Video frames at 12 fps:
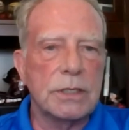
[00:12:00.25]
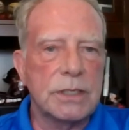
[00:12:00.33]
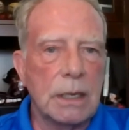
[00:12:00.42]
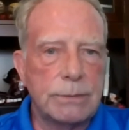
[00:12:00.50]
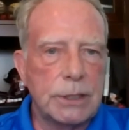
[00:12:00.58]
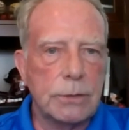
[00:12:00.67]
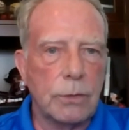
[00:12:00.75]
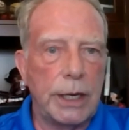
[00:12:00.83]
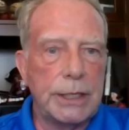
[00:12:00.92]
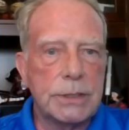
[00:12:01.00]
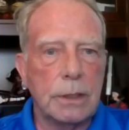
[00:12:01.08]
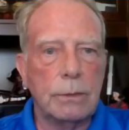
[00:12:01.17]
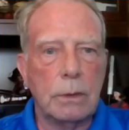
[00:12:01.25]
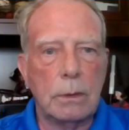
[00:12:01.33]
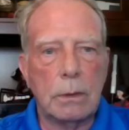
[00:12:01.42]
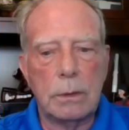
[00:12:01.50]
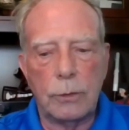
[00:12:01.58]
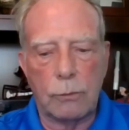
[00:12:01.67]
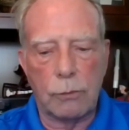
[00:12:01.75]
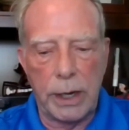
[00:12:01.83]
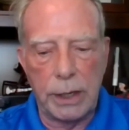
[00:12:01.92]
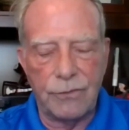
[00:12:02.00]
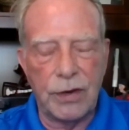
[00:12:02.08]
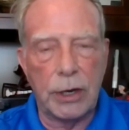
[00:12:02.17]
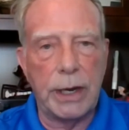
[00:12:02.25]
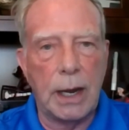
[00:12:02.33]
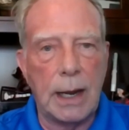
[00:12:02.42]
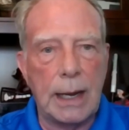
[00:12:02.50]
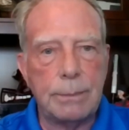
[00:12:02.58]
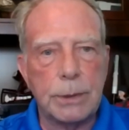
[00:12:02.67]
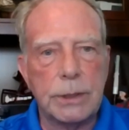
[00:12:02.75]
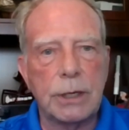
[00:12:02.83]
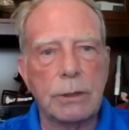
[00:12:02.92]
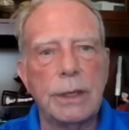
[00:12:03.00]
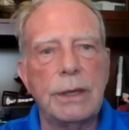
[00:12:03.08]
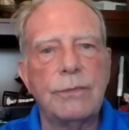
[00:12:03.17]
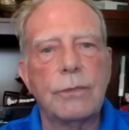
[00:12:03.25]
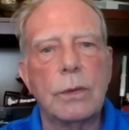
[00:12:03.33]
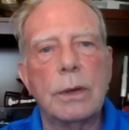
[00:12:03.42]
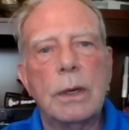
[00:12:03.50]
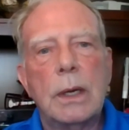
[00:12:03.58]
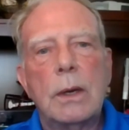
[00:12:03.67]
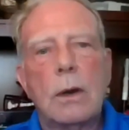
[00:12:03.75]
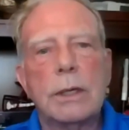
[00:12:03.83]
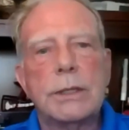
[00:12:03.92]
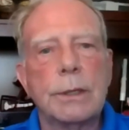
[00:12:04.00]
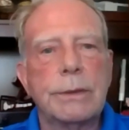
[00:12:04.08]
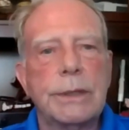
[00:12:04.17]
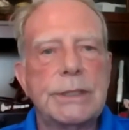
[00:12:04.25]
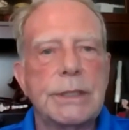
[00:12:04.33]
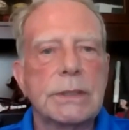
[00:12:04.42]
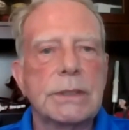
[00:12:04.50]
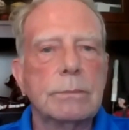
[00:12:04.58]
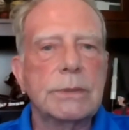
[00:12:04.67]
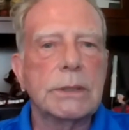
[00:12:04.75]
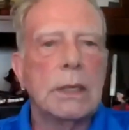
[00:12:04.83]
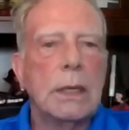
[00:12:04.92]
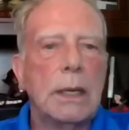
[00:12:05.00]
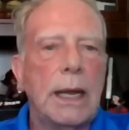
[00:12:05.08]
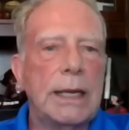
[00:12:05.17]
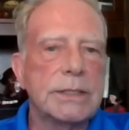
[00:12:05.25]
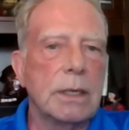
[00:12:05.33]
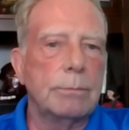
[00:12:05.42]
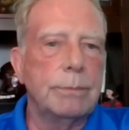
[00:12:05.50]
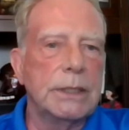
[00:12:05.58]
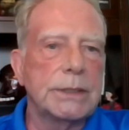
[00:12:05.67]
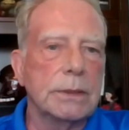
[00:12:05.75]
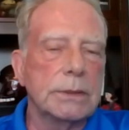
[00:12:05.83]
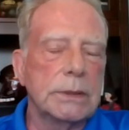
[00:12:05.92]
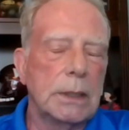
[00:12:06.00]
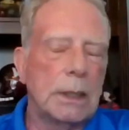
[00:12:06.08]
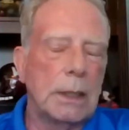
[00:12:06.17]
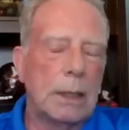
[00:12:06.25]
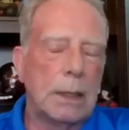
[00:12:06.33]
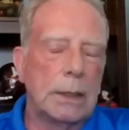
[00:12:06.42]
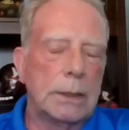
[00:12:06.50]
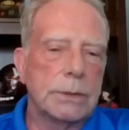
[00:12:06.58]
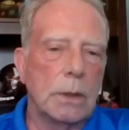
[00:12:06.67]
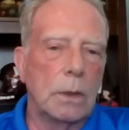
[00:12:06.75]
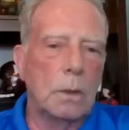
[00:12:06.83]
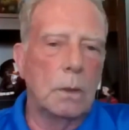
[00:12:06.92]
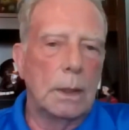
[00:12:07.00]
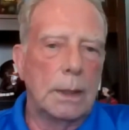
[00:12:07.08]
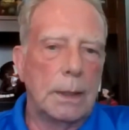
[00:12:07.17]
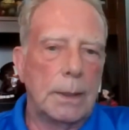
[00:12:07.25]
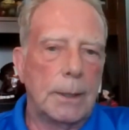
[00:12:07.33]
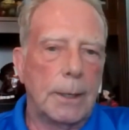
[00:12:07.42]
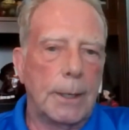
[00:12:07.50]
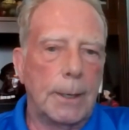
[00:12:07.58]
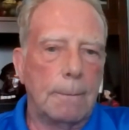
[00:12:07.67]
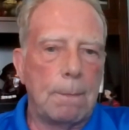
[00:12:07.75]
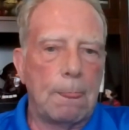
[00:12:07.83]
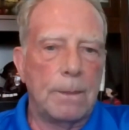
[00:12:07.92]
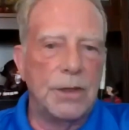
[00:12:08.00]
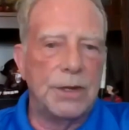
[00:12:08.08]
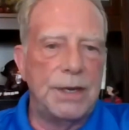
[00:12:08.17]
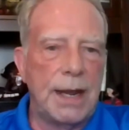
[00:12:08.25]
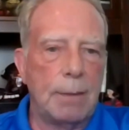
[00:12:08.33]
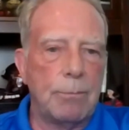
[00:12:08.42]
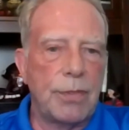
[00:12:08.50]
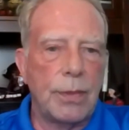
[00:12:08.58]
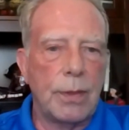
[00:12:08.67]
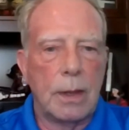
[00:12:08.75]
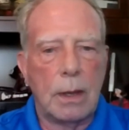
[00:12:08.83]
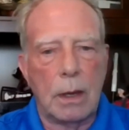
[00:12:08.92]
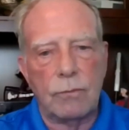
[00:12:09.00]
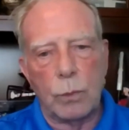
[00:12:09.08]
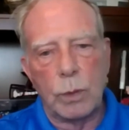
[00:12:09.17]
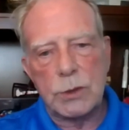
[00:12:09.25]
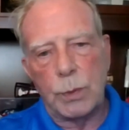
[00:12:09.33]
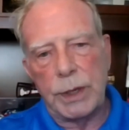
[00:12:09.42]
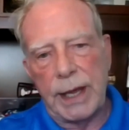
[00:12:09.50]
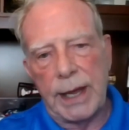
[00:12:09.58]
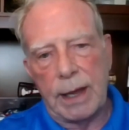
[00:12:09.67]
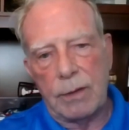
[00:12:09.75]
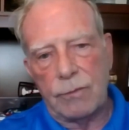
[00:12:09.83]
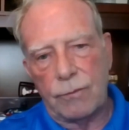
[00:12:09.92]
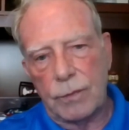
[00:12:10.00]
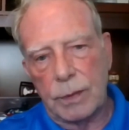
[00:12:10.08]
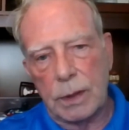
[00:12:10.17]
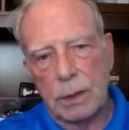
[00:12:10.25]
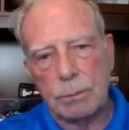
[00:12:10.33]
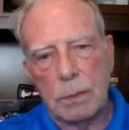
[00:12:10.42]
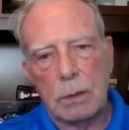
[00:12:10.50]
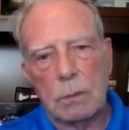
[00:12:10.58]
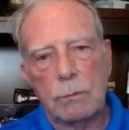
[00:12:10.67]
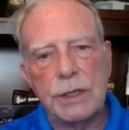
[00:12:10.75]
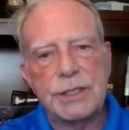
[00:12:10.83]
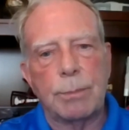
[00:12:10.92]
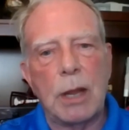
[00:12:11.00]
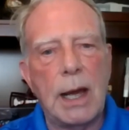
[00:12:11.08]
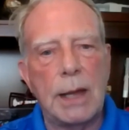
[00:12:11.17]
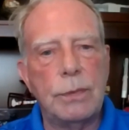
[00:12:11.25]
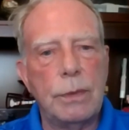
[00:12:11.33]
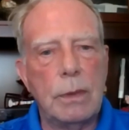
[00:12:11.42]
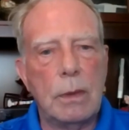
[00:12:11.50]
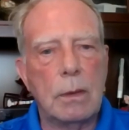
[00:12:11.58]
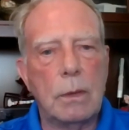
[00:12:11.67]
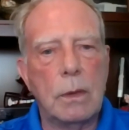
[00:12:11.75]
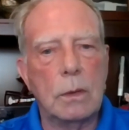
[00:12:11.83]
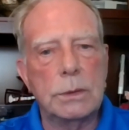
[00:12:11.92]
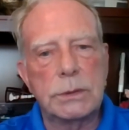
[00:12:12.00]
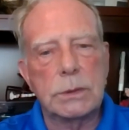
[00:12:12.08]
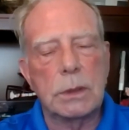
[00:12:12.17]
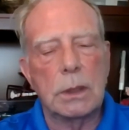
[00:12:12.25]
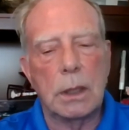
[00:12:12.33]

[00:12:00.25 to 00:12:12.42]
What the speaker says: consumption rates in Ukraine are very high, particularly for artillery systems and some missiles. So the depth of which we have resupplied those